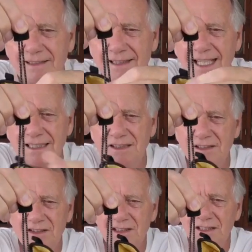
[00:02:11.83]

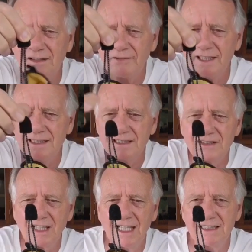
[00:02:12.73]
That's just a little thing that
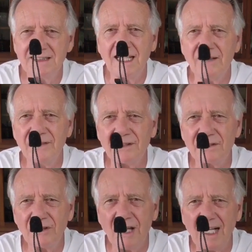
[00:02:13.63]
slides down there
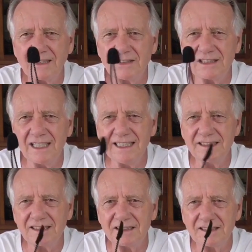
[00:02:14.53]
and locks the
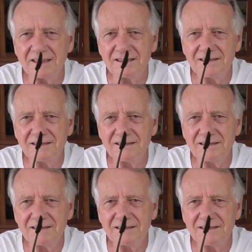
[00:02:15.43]
laces.